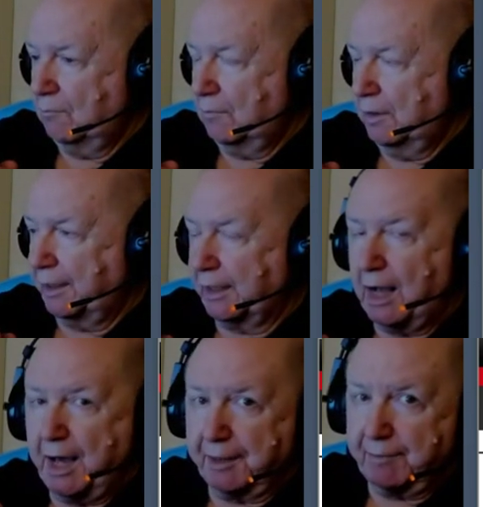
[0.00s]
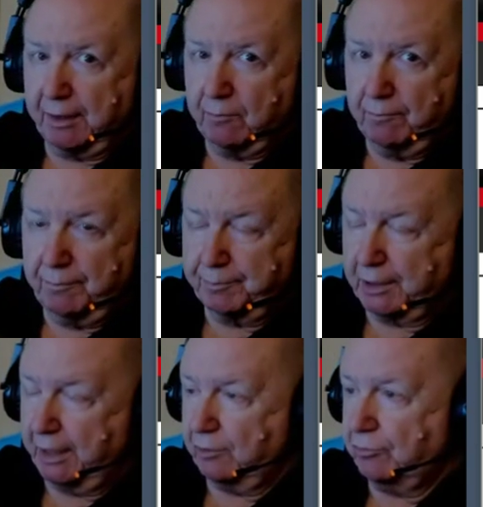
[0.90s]
an economy
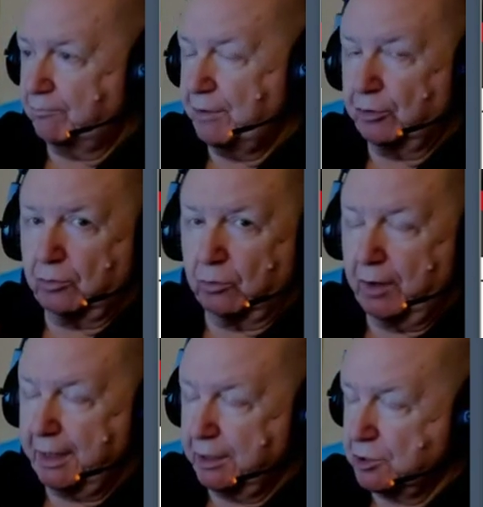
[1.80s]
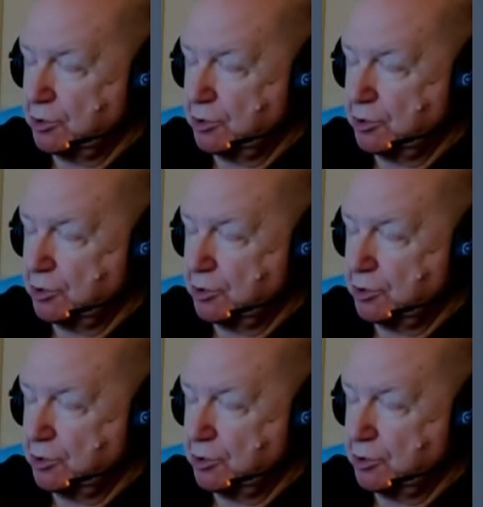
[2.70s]
price, middle range, or